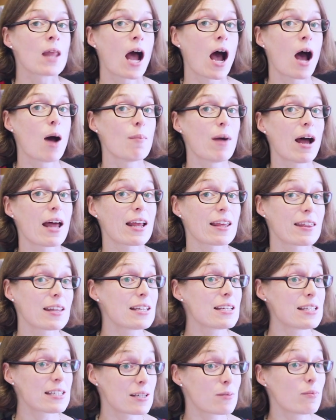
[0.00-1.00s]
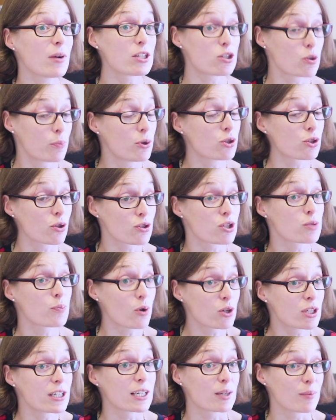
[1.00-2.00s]
And I think in some ways you're put on the
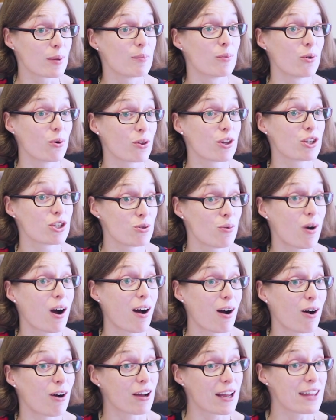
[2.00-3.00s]
spot a little bit more than you are